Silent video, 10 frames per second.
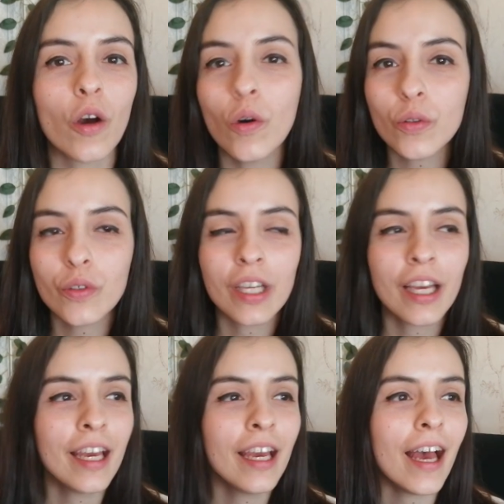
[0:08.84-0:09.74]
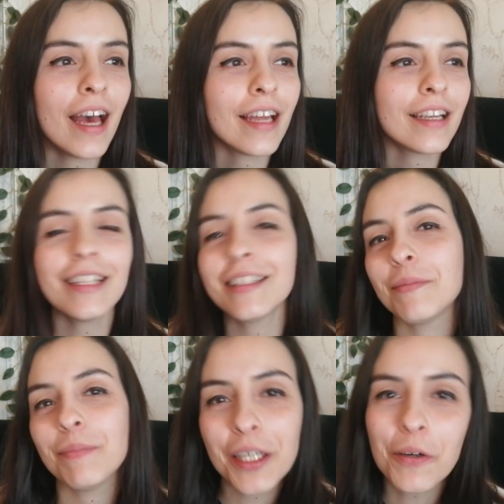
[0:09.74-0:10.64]
Holt, and it's
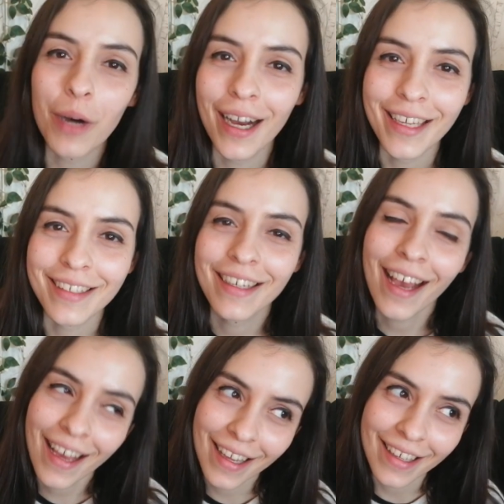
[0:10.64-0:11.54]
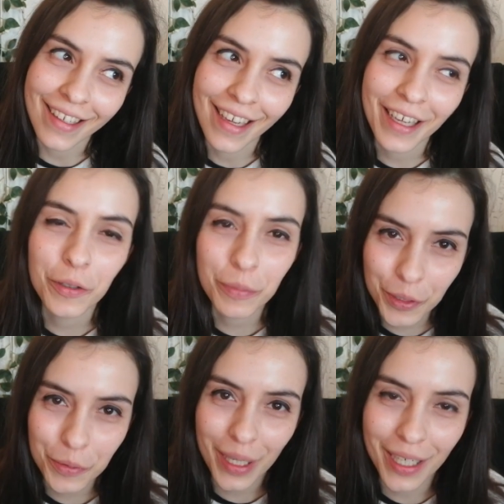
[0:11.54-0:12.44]
been a while. Hi, I hope
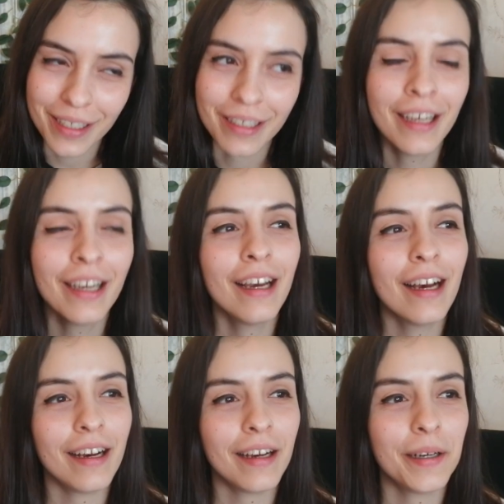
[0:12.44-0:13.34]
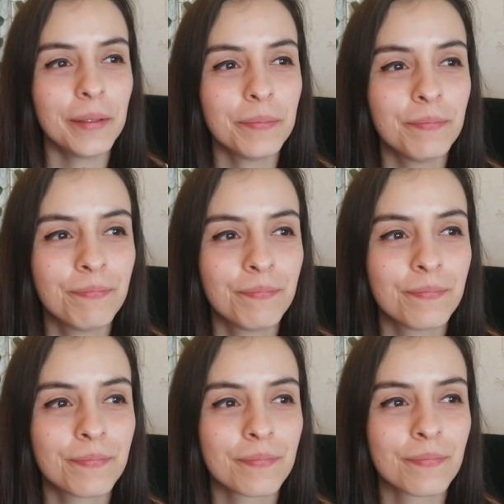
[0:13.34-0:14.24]
you're well. I'm
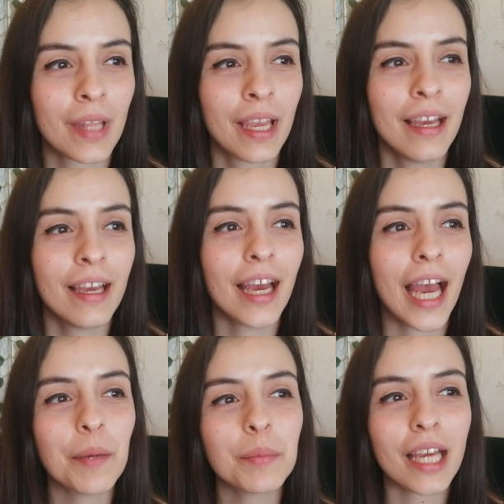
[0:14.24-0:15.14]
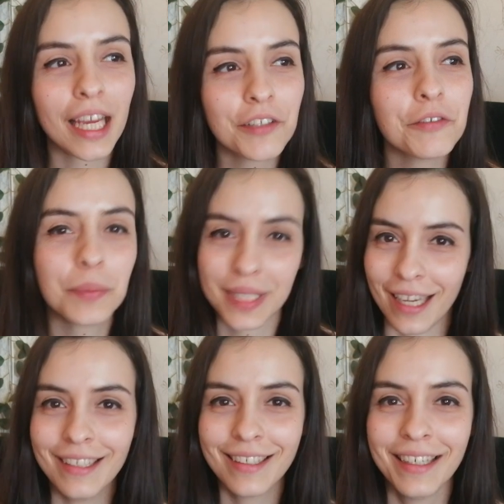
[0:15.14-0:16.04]
kind of
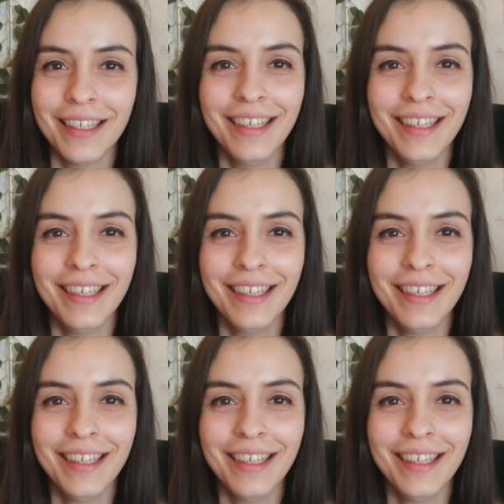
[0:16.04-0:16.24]
upset